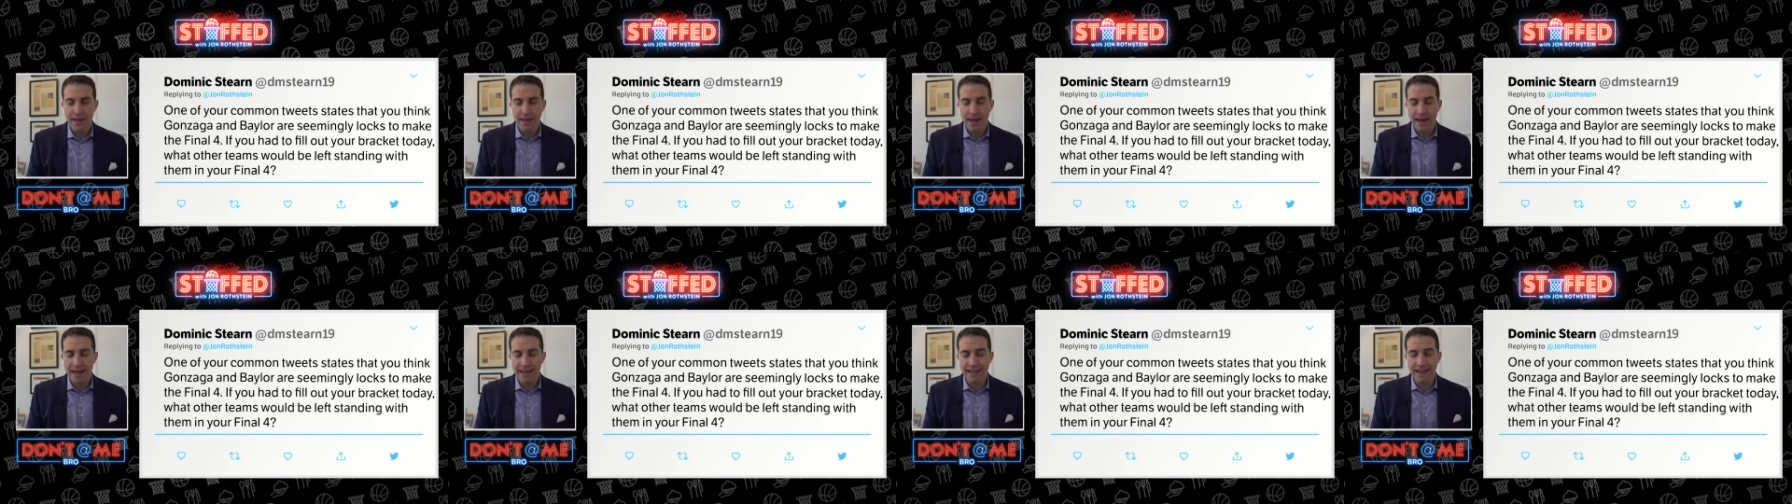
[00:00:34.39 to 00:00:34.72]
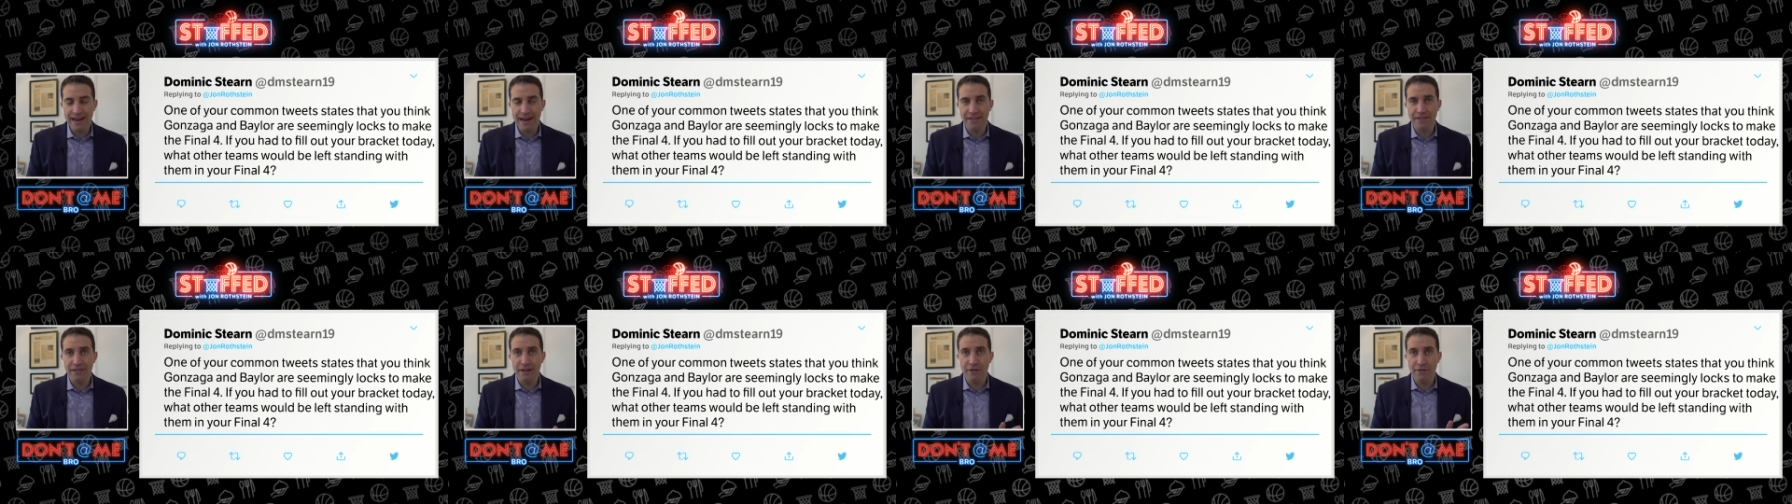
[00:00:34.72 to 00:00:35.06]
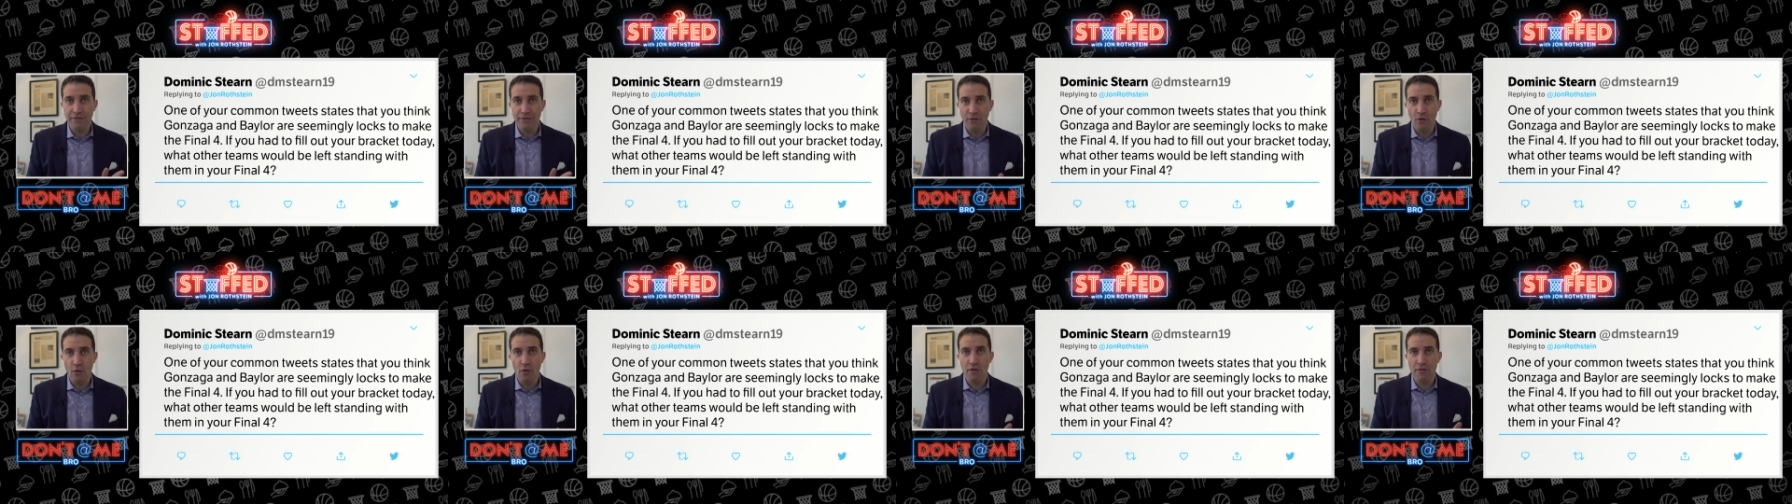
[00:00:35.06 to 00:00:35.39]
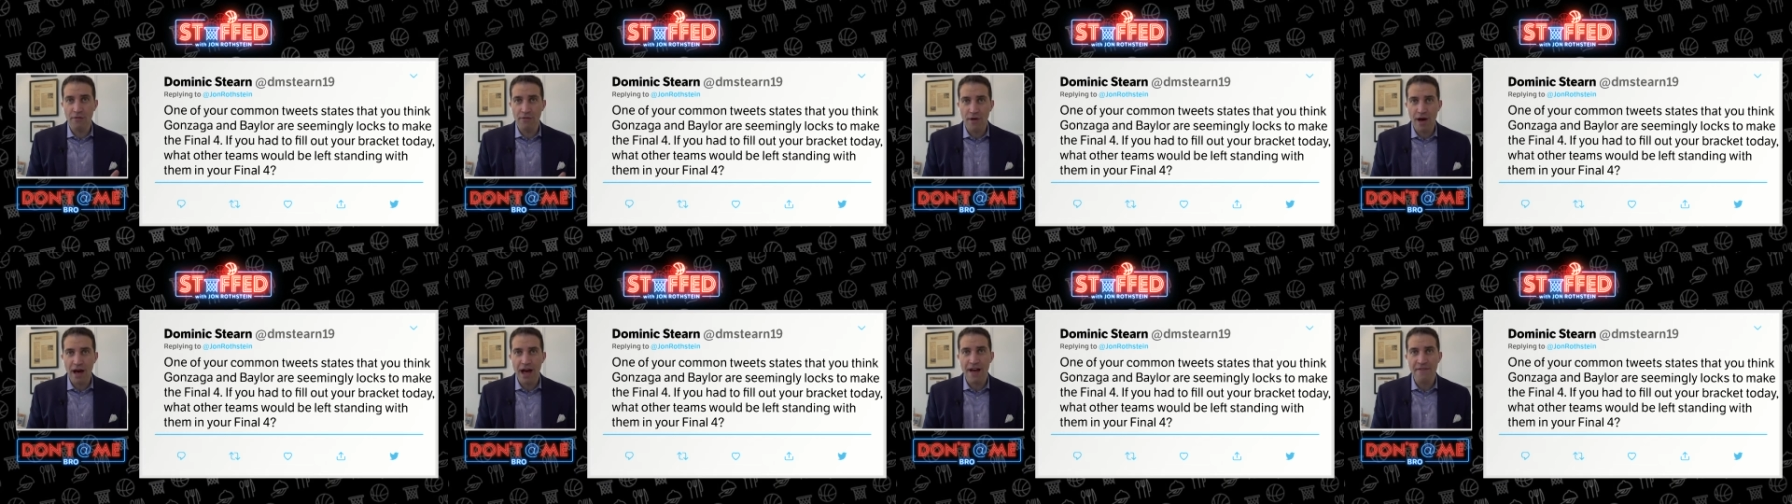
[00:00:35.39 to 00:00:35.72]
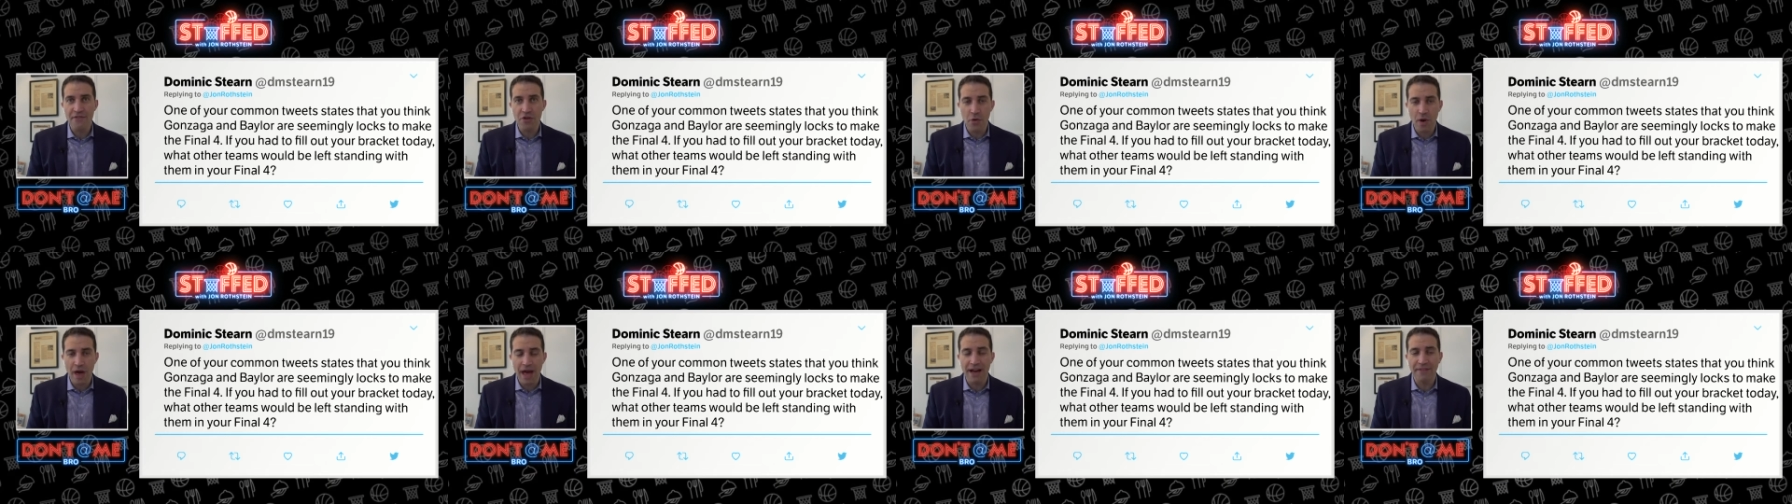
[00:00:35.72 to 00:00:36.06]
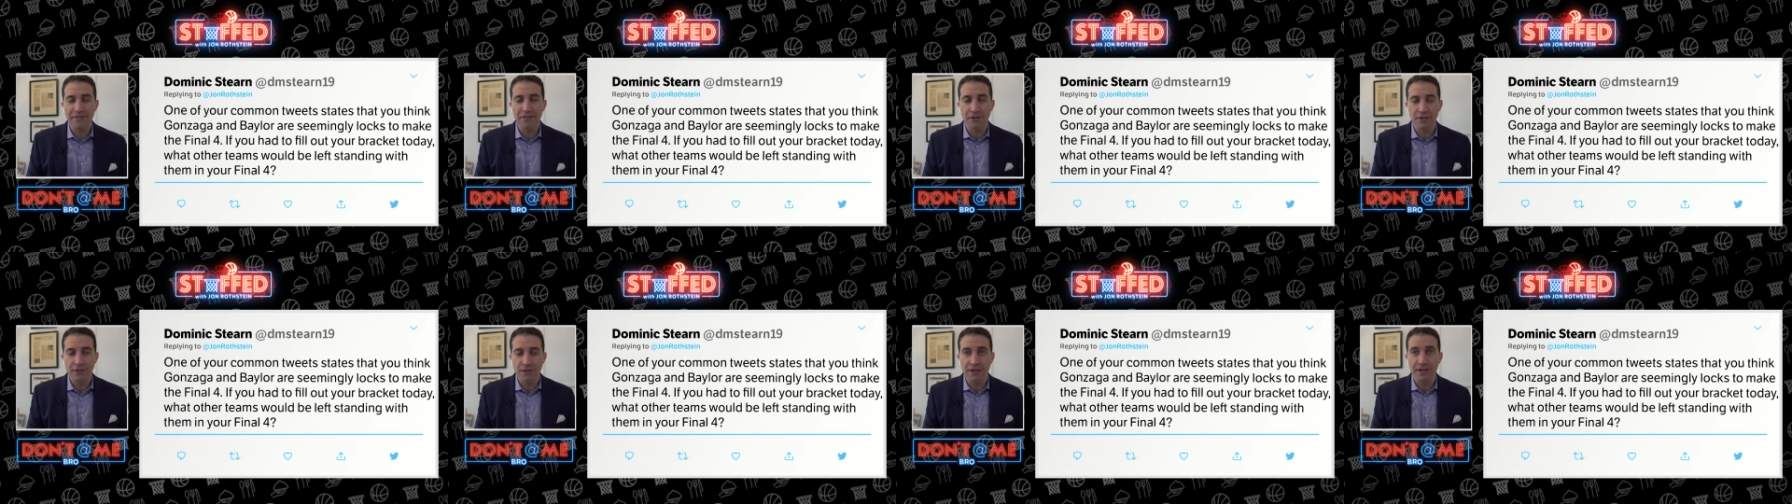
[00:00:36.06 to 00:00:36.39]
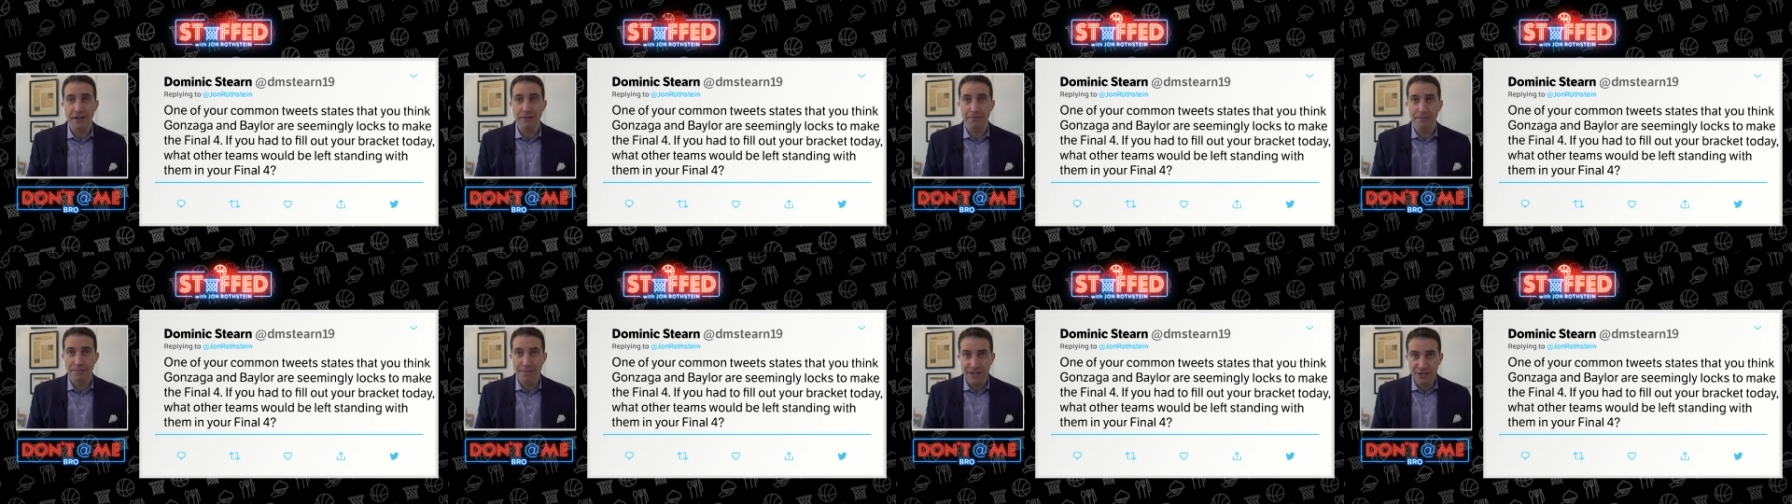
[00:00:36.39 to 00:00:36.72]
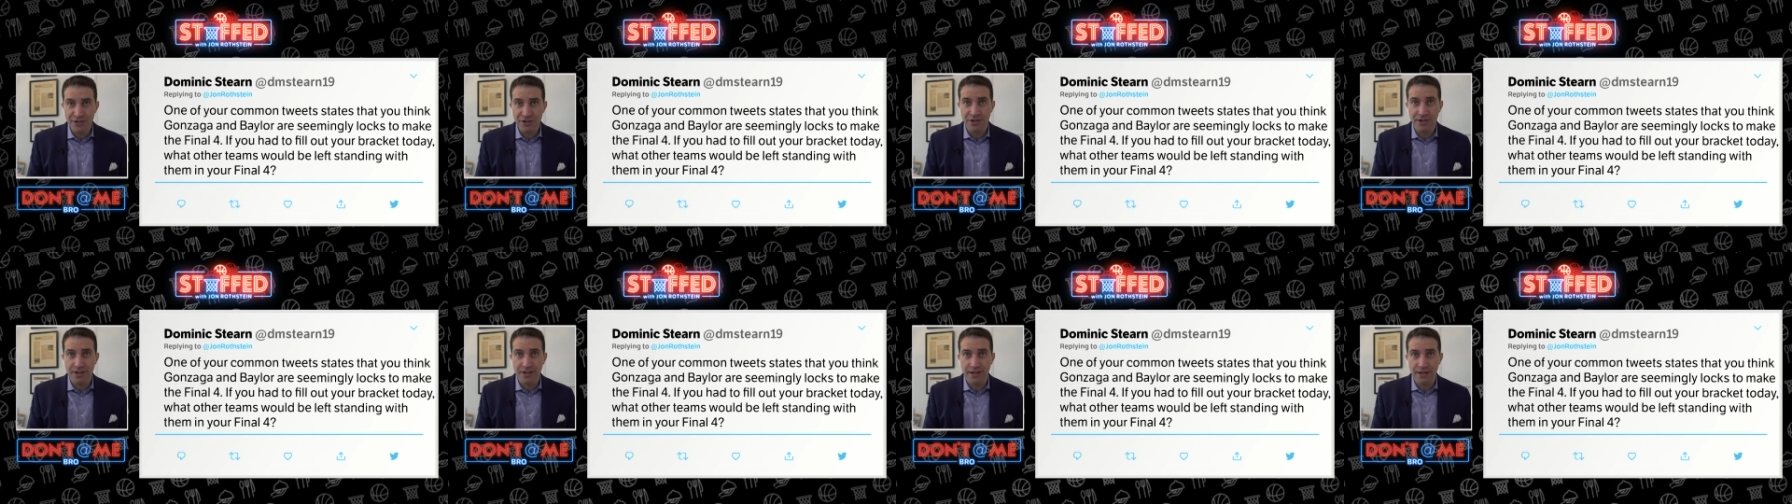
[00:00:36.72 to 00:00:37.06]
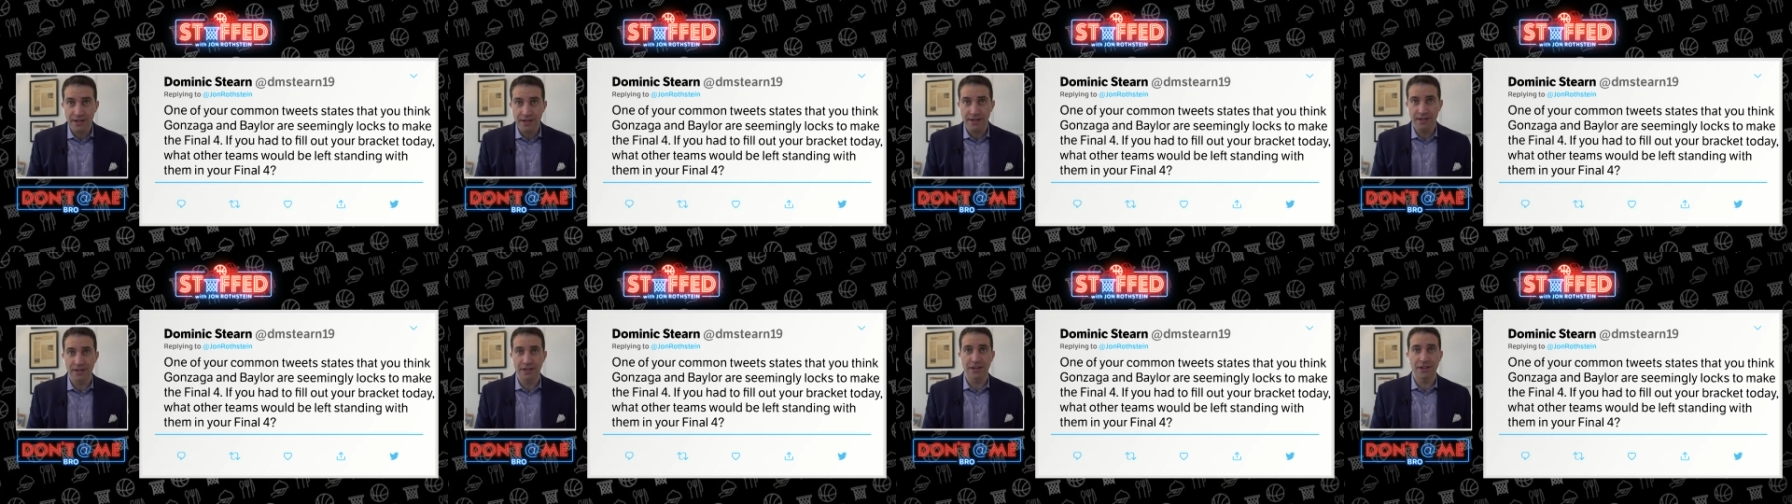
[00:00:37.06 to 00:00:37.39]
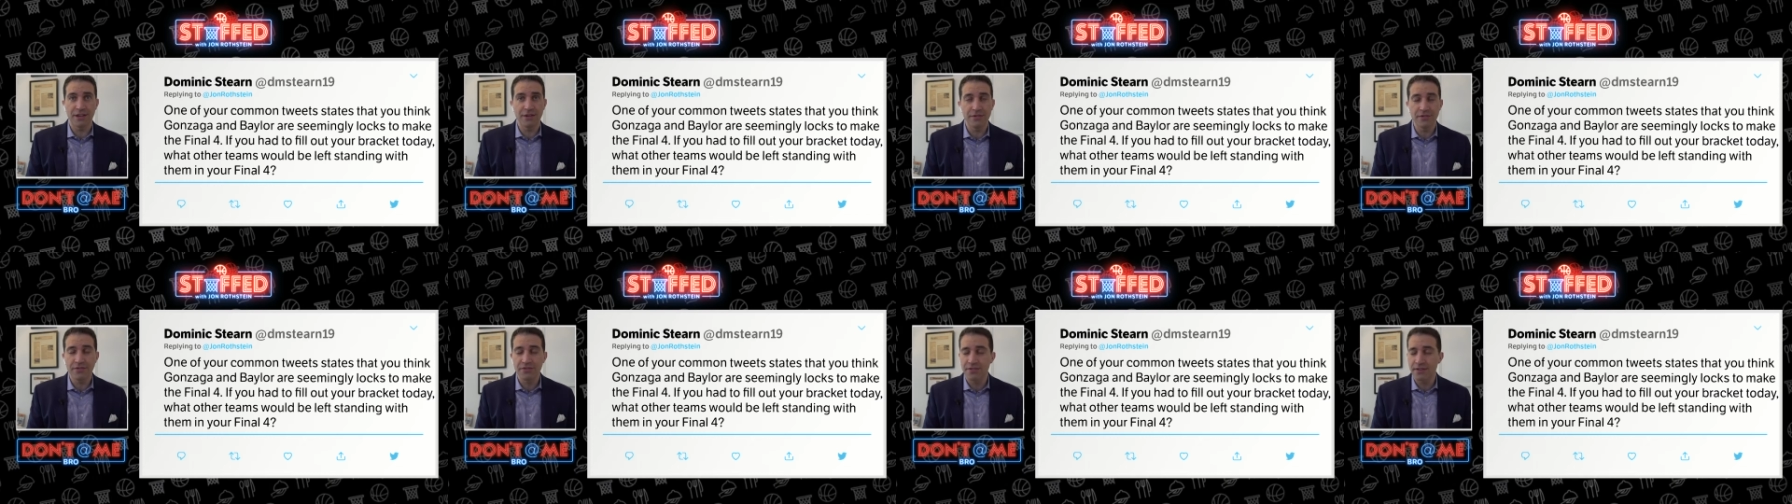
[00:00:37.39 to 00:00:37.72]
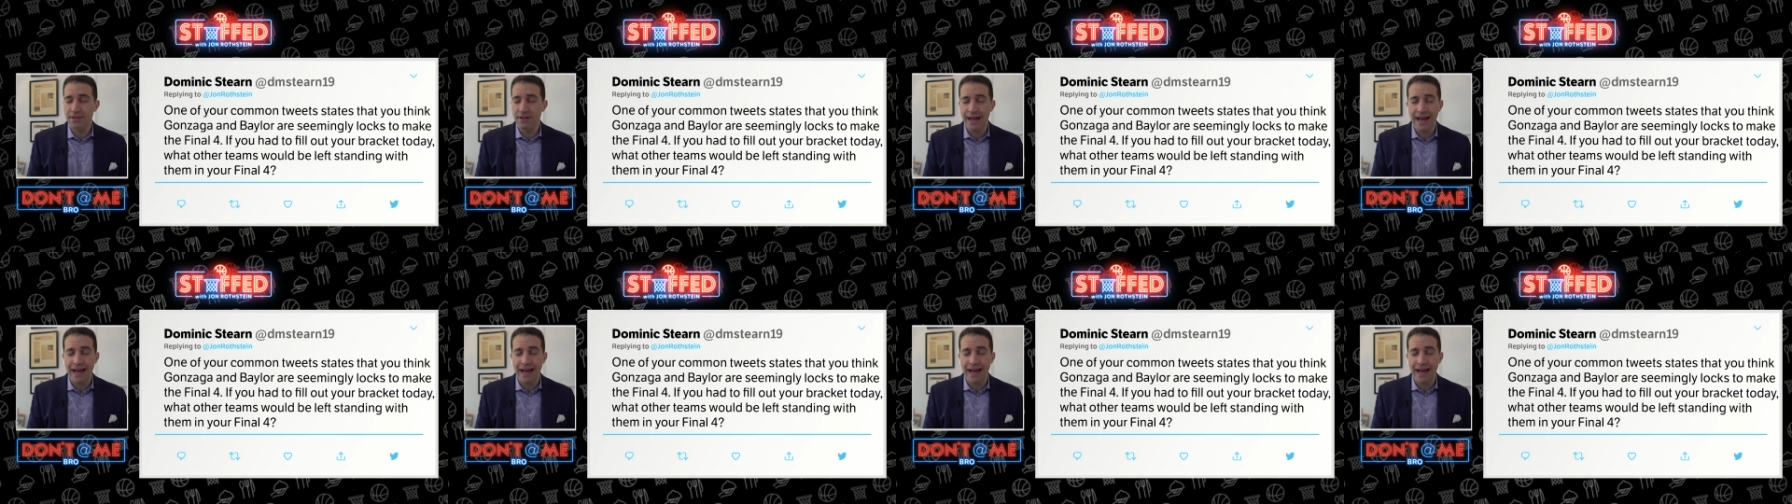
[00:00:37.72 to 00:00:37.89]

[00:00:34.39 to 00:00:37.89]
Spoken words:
And then I think 4 or 5, you have to look at Michigan and Houston.